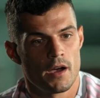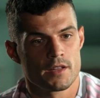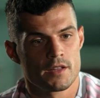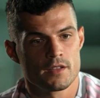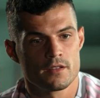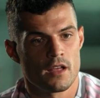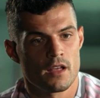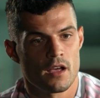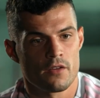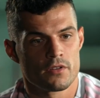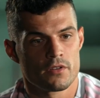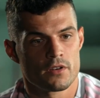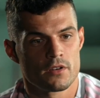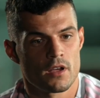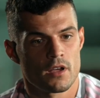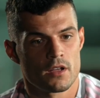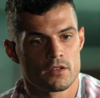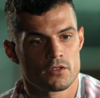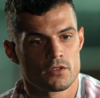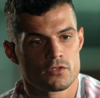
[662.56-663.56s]
I didn't have
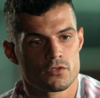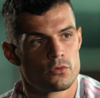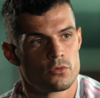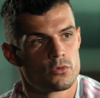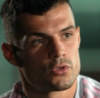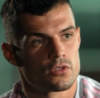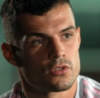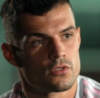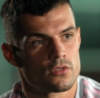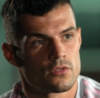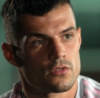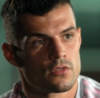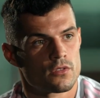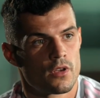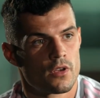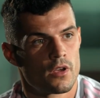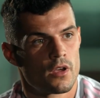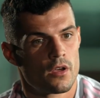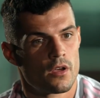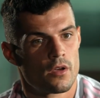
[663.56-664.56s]
another solution
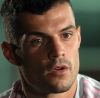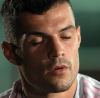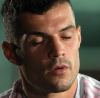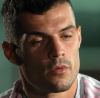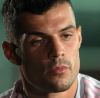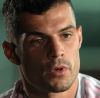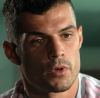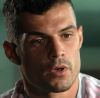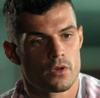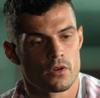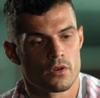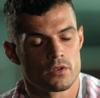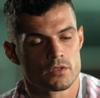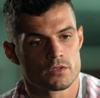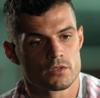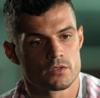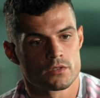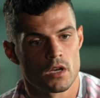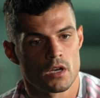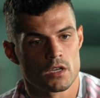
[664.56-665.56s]

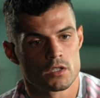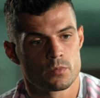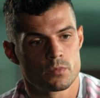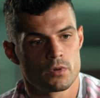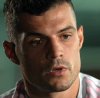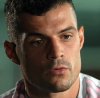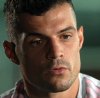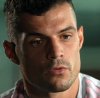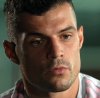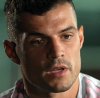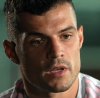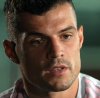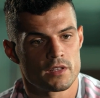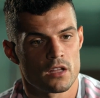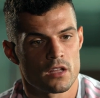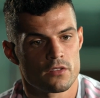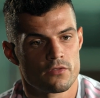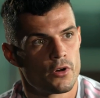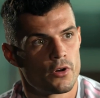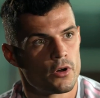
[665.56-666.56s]
because I speak with my
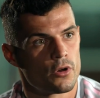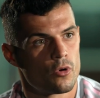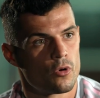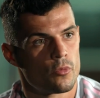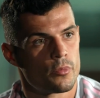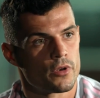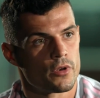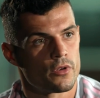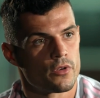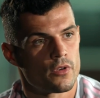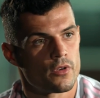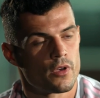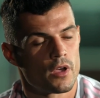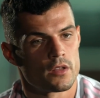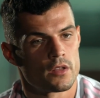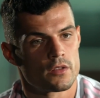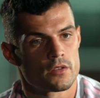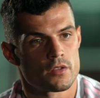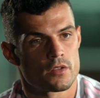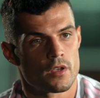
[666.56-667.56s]
dad very open
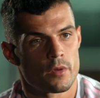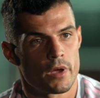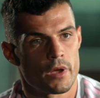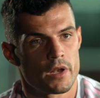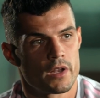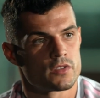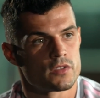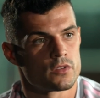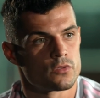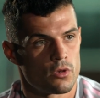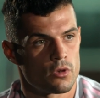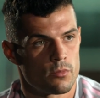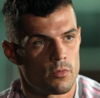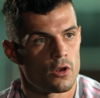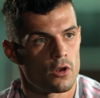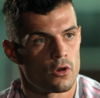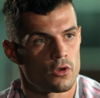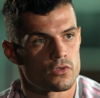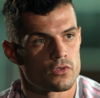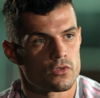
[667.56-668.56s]
and I listen to him
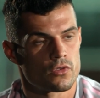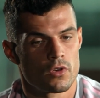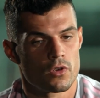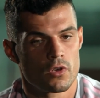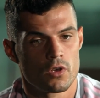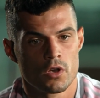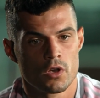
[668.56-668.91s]
a lot.